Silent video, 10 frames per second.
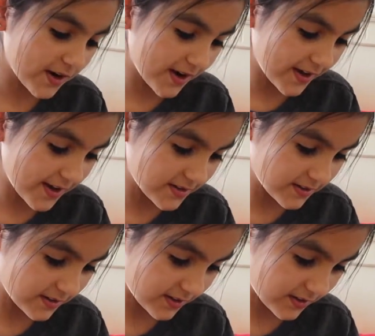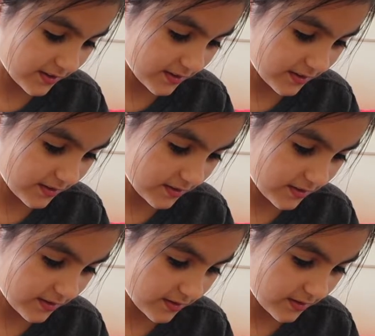and
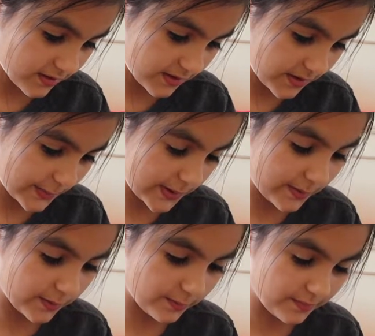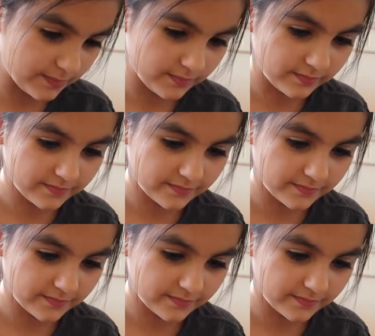um, um,